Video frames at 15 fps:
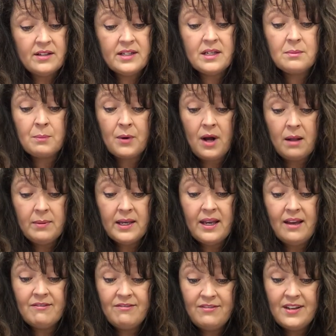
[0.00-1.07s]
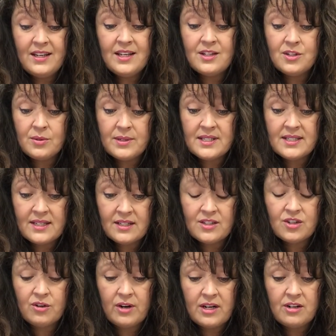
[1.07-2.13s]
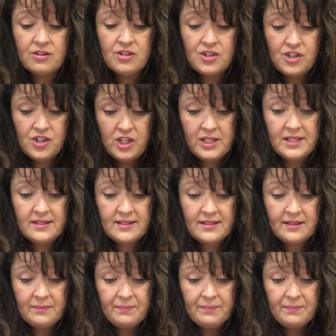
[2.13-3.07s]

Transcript: and it'd probably have fit into a 6th grader's jeans.